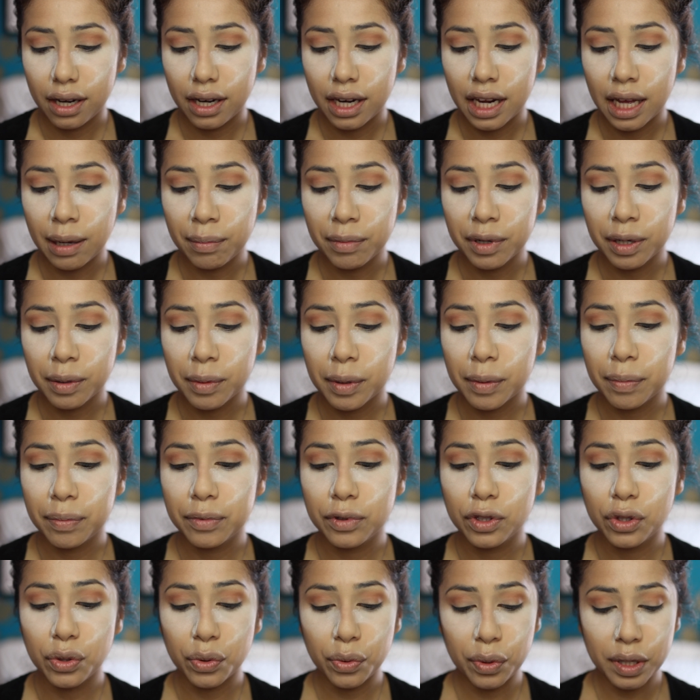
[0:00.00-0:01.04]
Now I'm going to
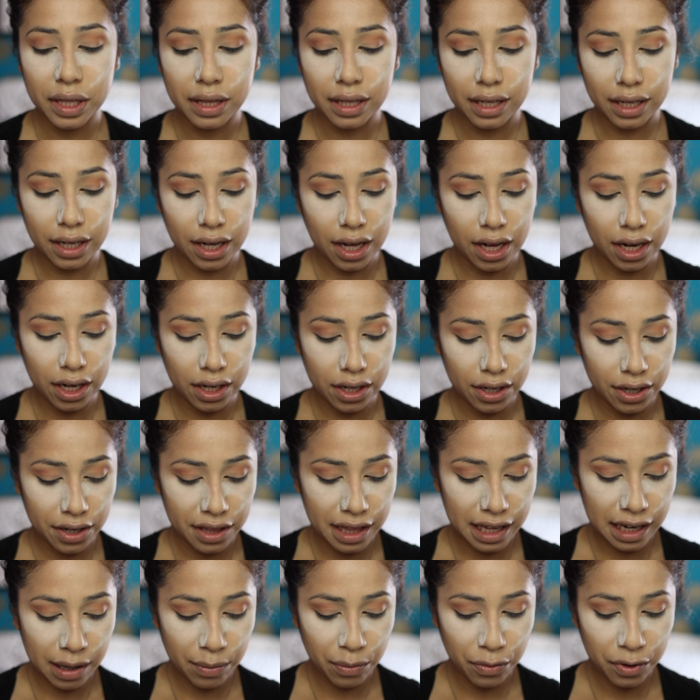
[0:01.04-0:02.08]
be doing the color
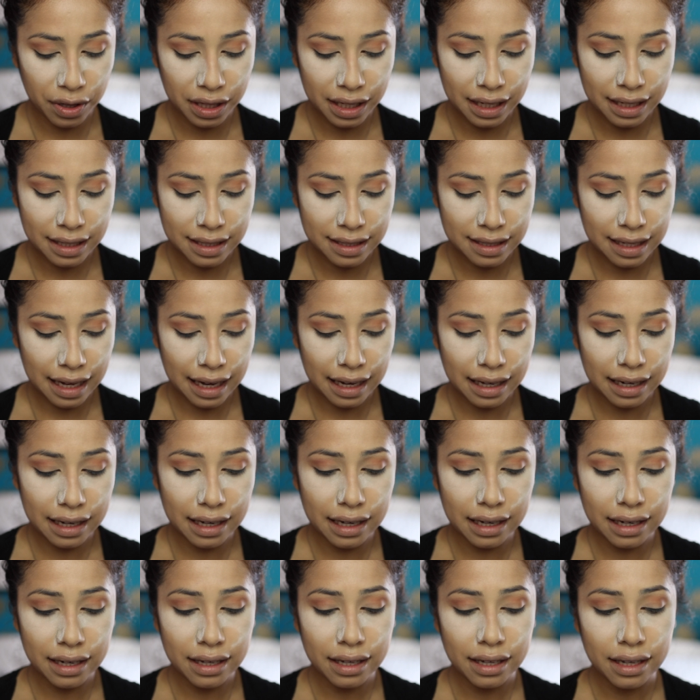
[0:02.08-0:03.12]
that I'm really
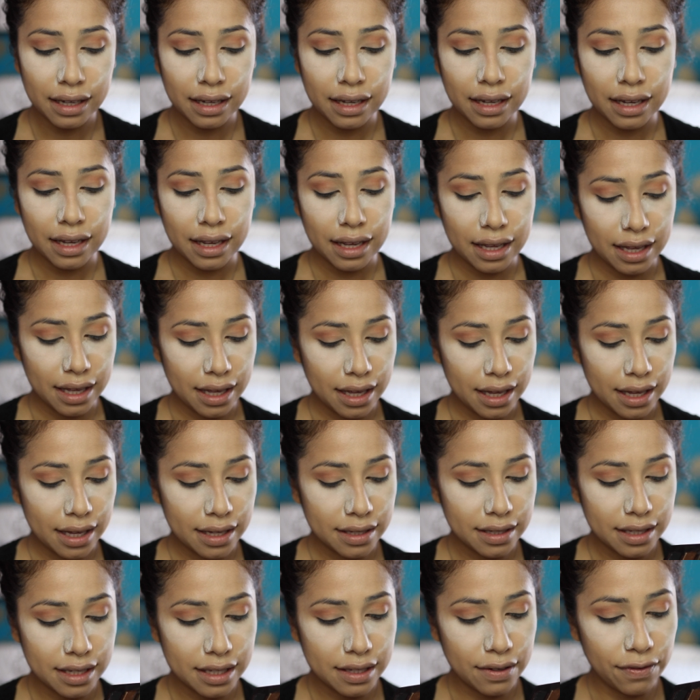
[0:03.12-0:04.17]
excited
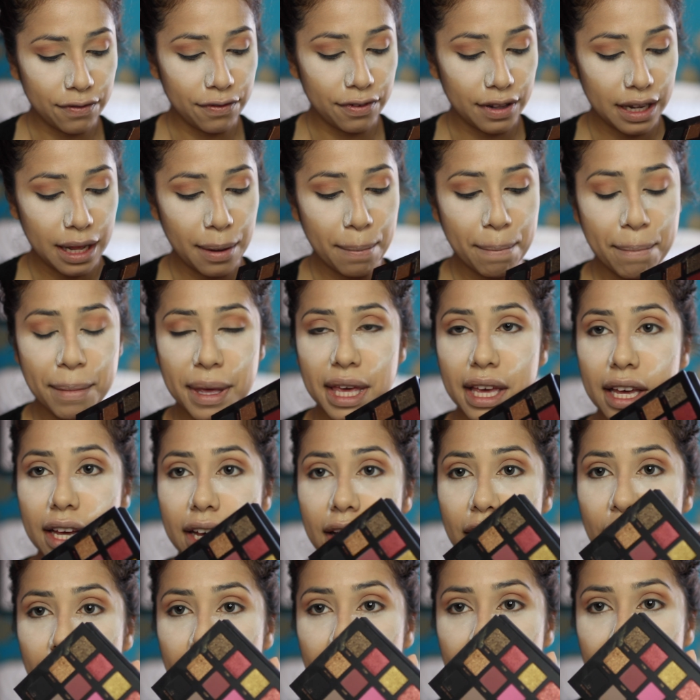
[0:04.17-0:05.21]
is this
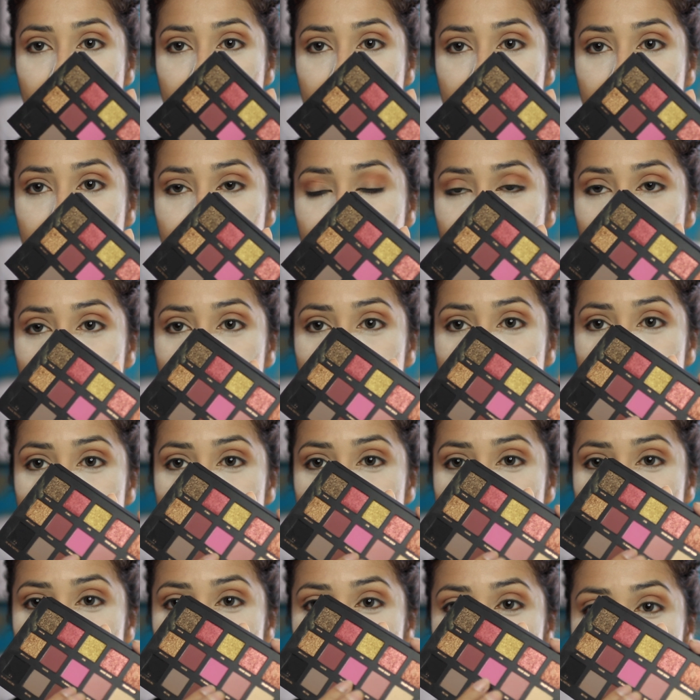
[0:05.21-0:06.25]
Flamingo color, which is